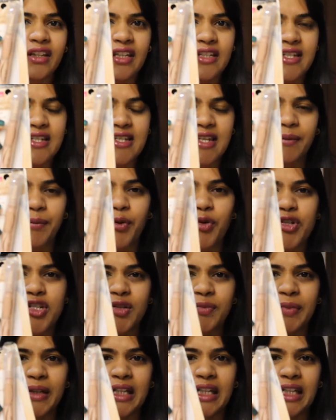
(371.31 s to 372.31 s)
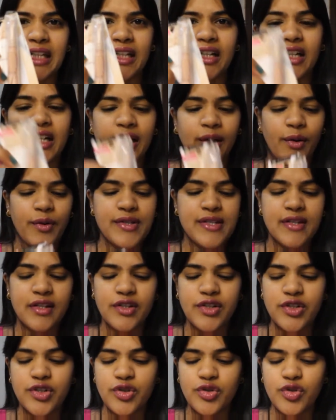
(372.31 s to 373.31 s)
This is supposed to be a
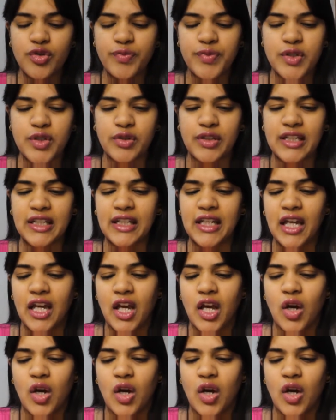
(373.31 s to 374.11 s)
closer dupe to the